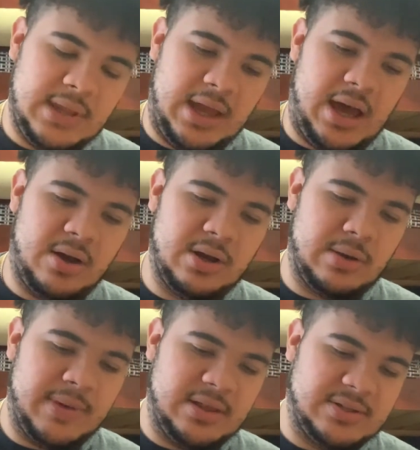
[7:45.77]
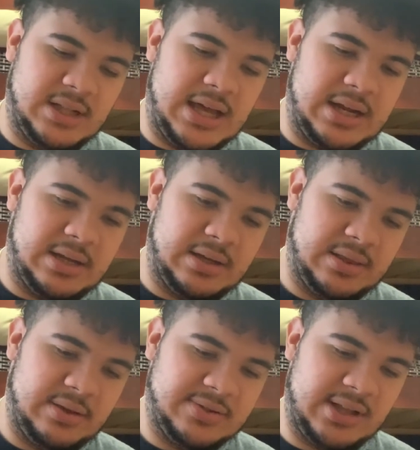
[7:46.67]
I don't know, man, there's a lot
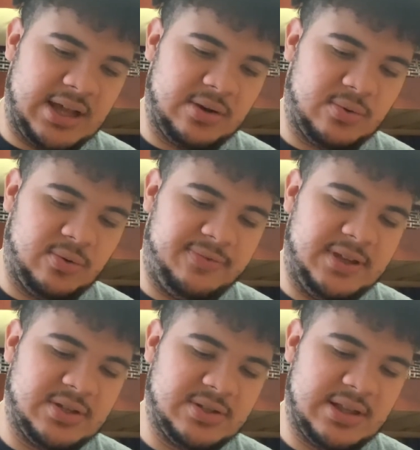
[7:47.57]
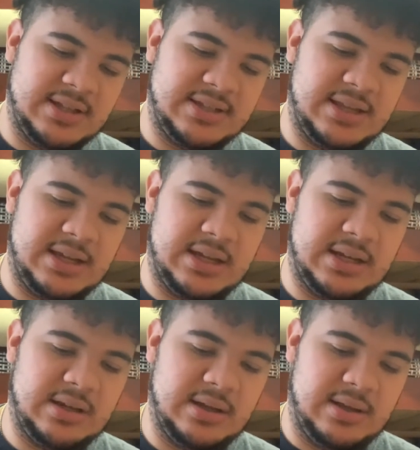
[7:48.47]
of cool features on this thing,
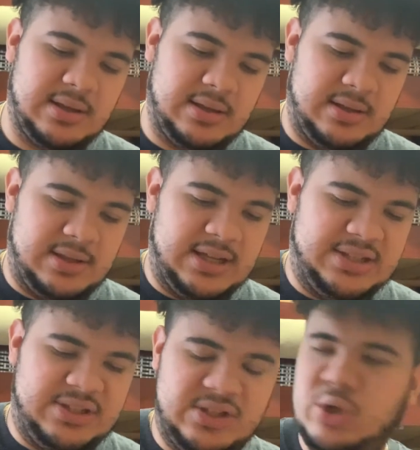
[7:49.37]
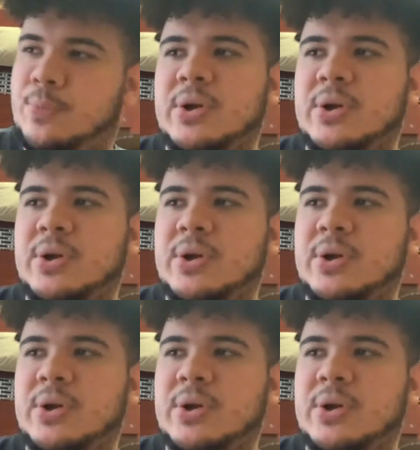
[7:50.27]
and it's super